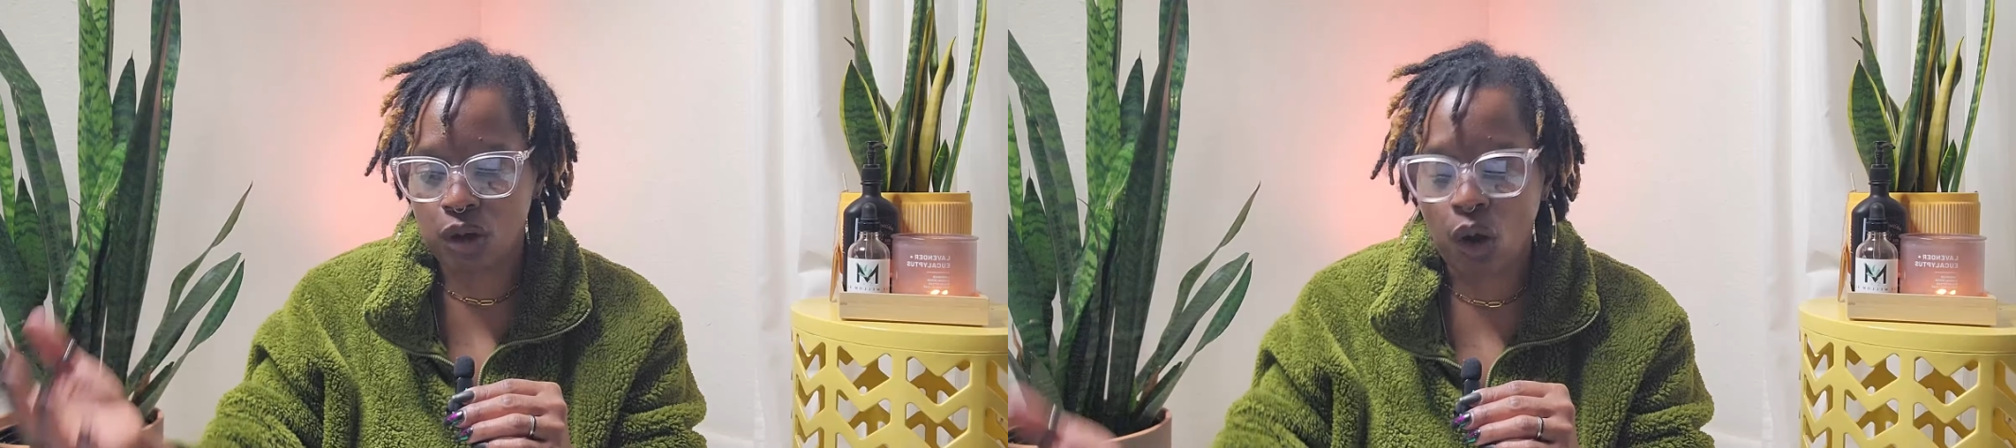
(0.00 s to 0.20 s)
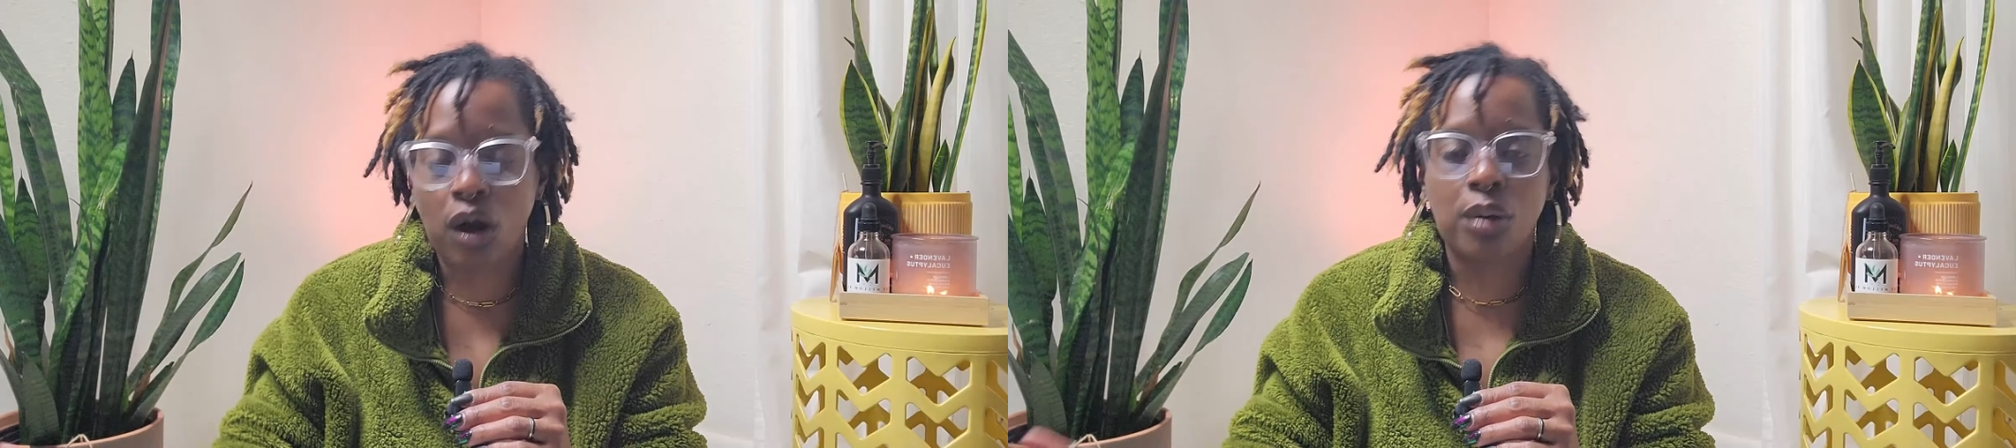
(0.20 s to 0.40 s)

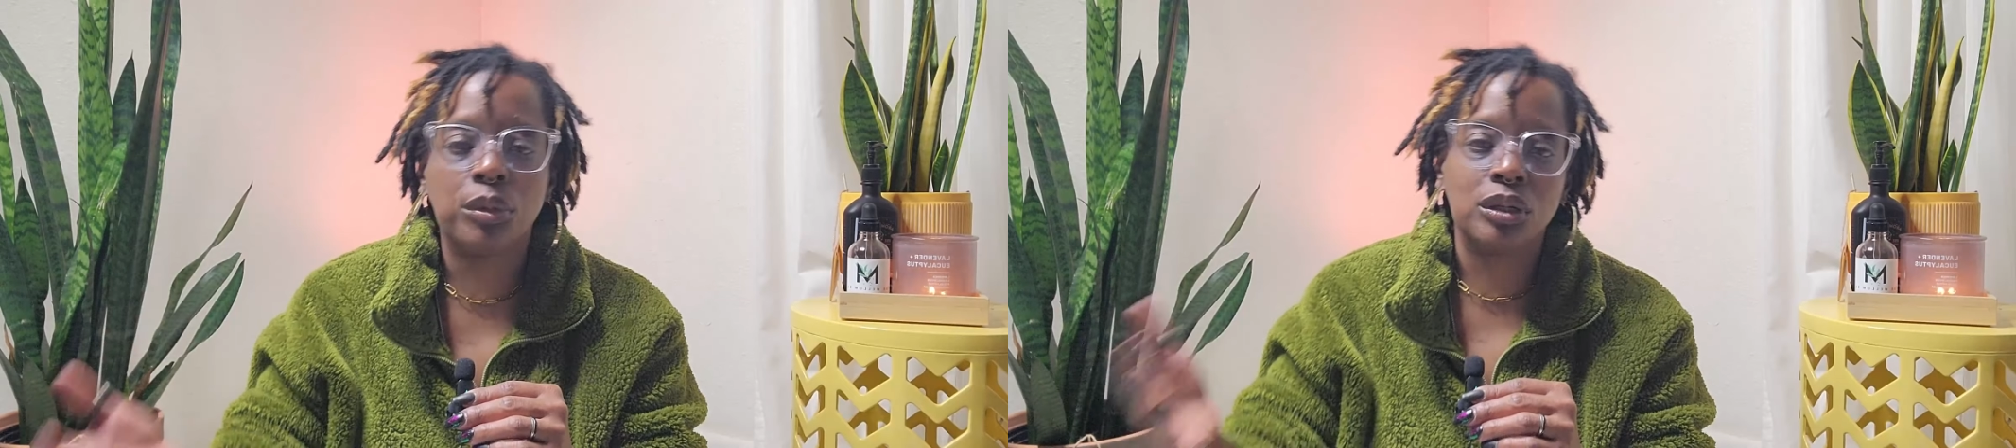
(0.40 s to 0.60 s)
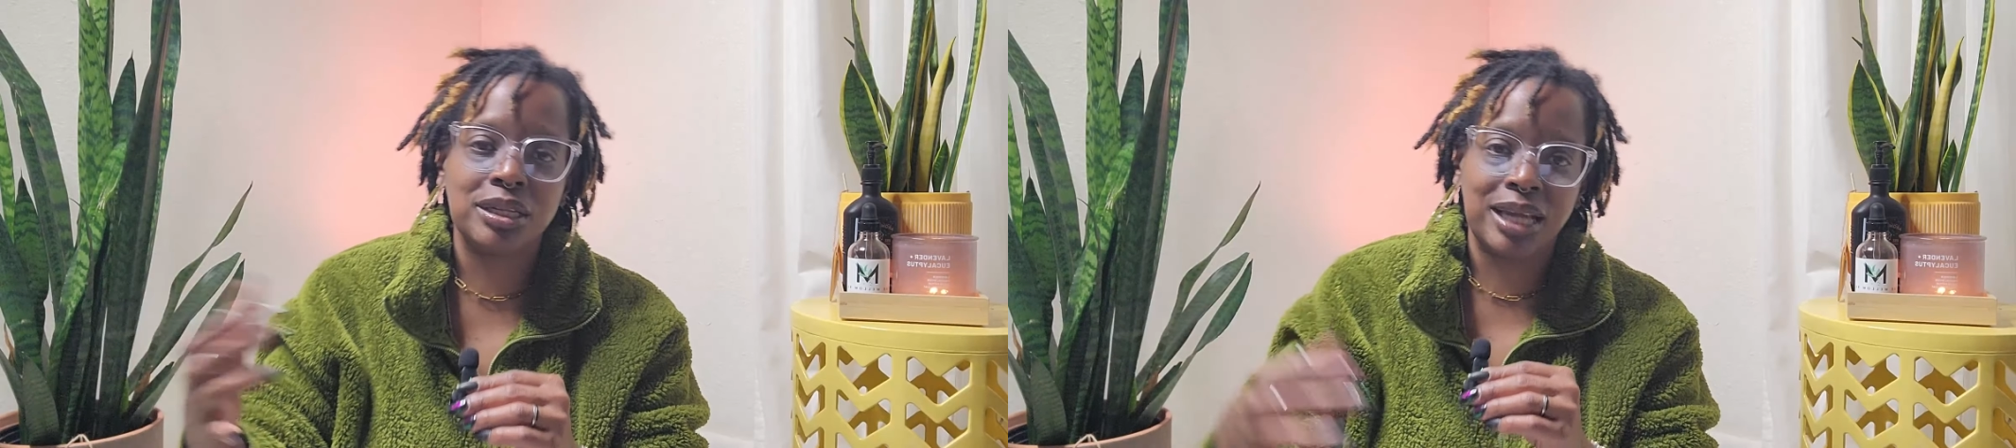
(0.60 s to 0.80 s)

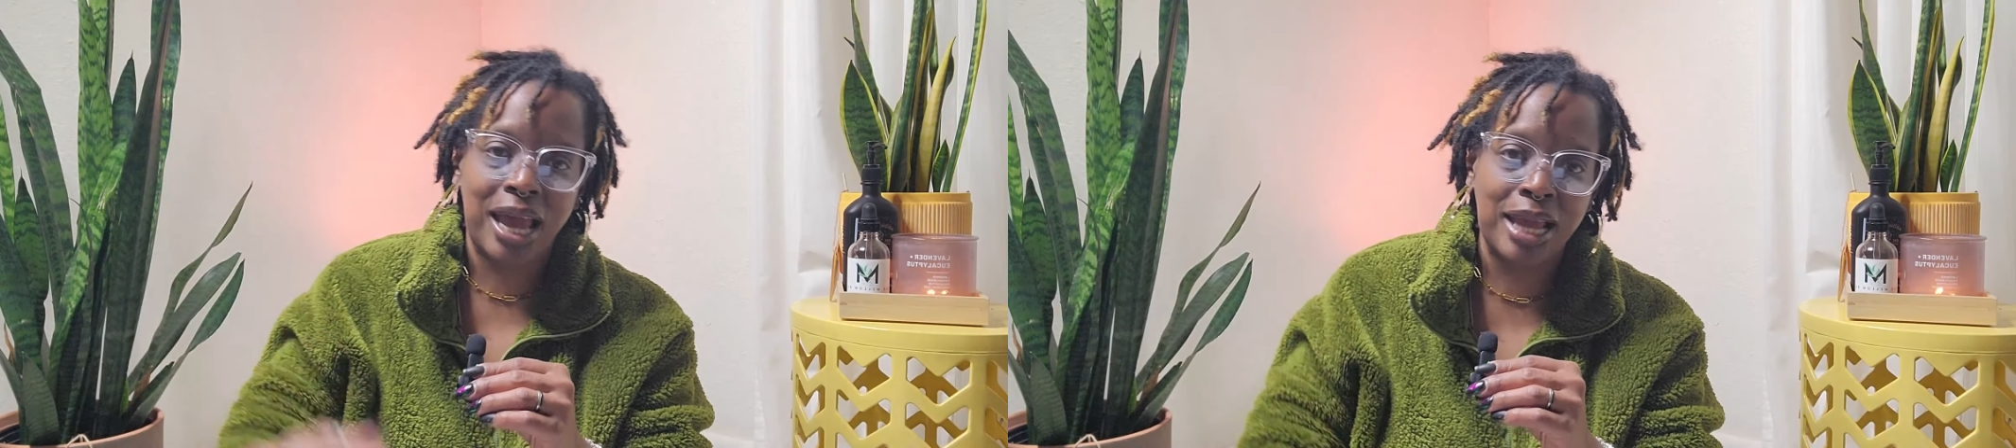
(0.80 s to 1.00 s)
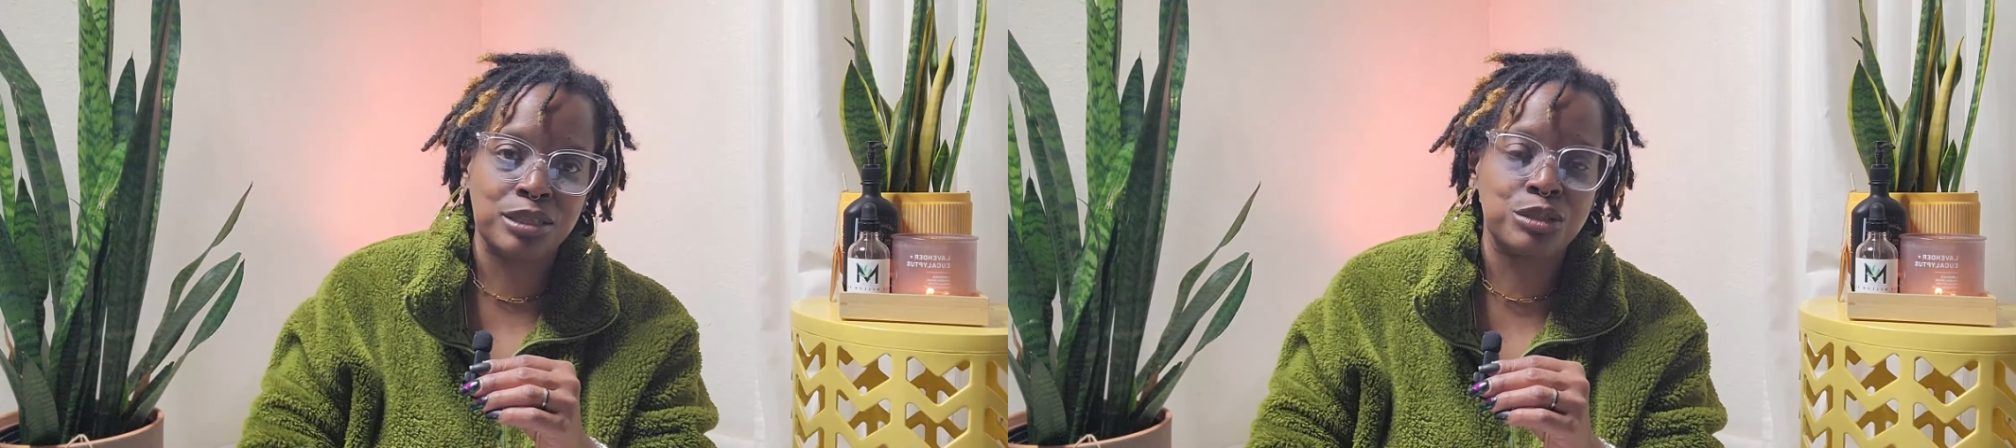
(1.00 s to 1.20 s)
caramel and the
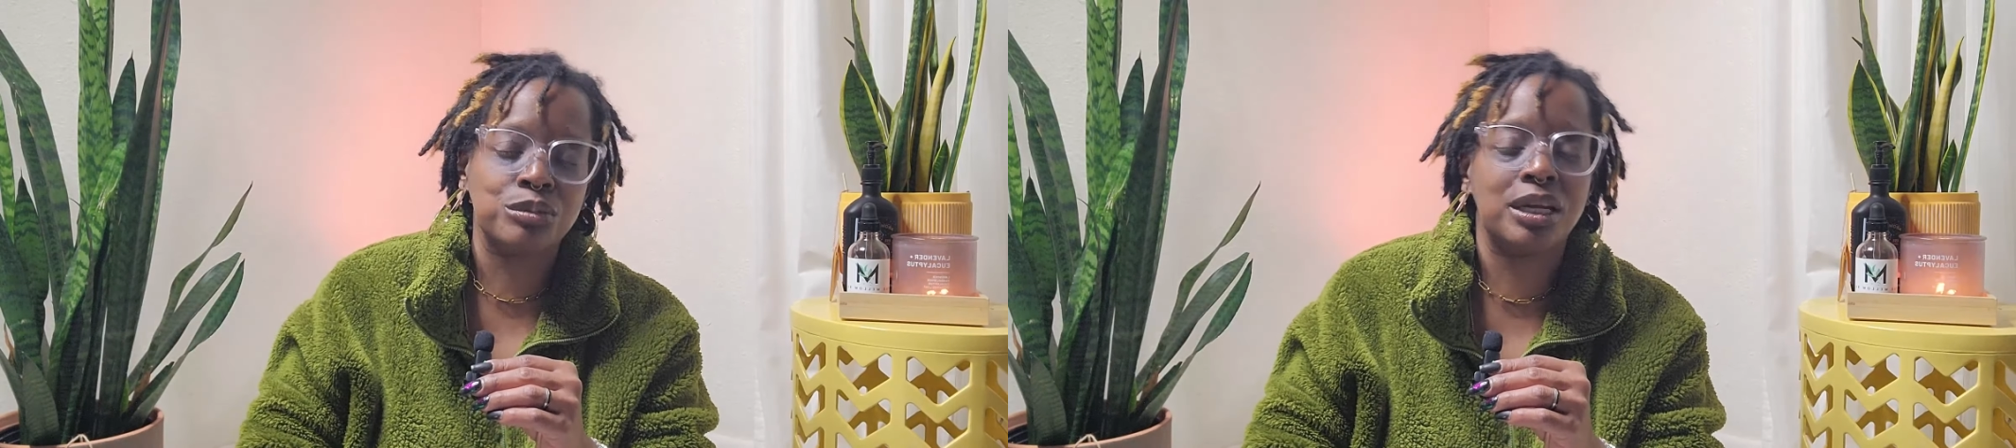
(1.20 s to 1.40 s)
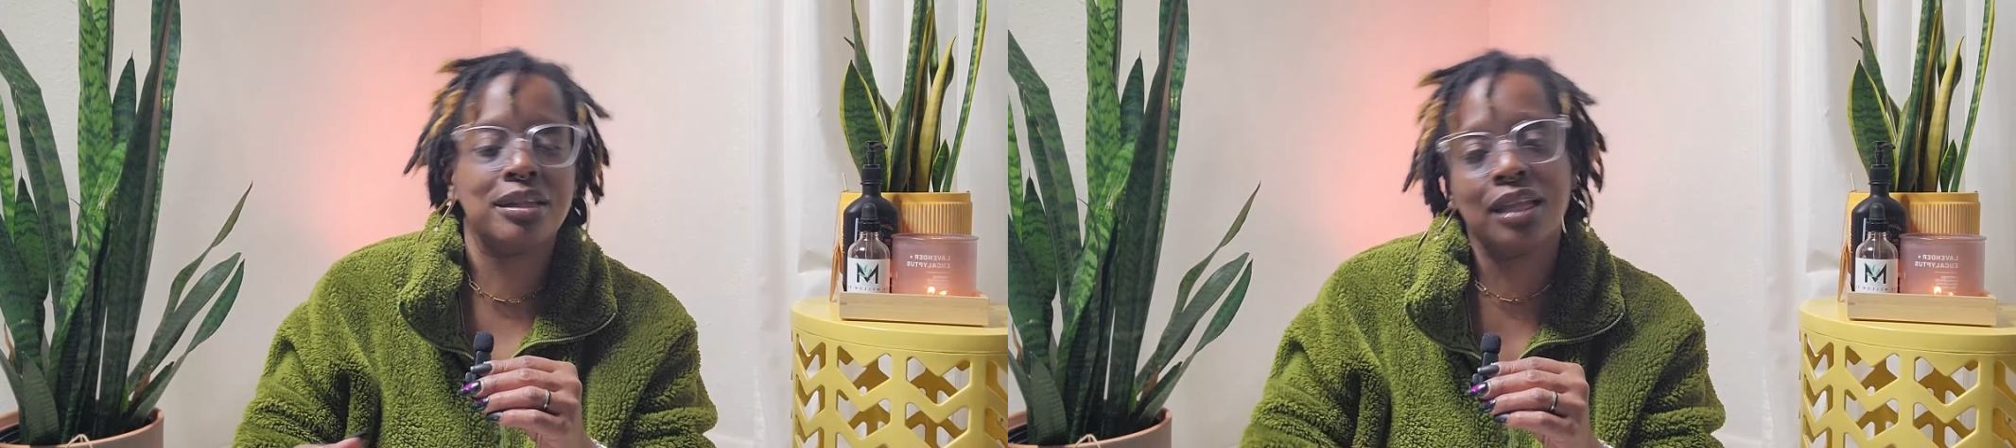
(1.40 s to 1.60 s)
hazelnut